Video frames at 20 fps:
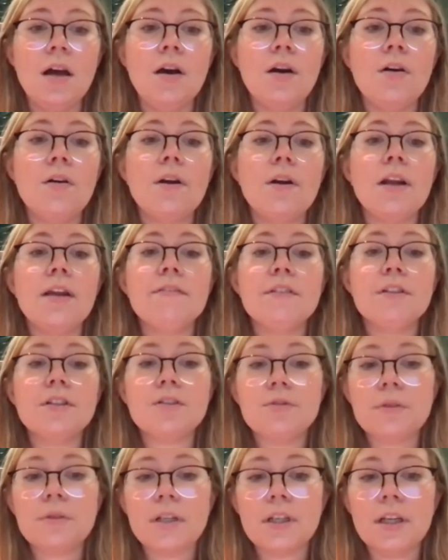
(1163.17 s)
or
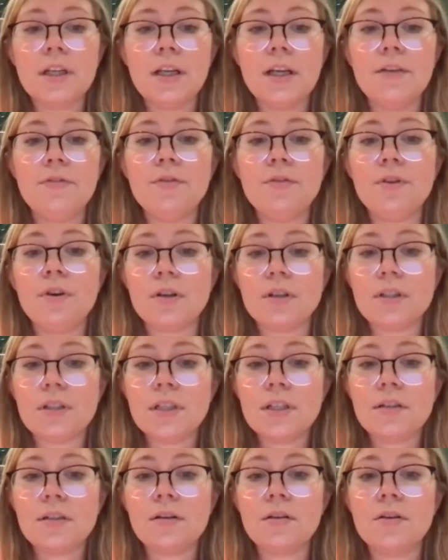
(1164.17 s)
eventually if you
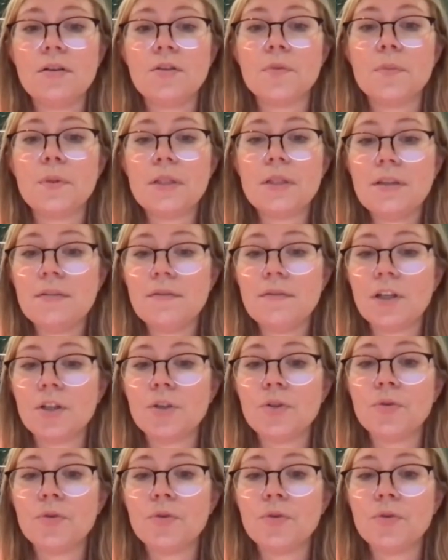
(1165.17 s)
consider a specific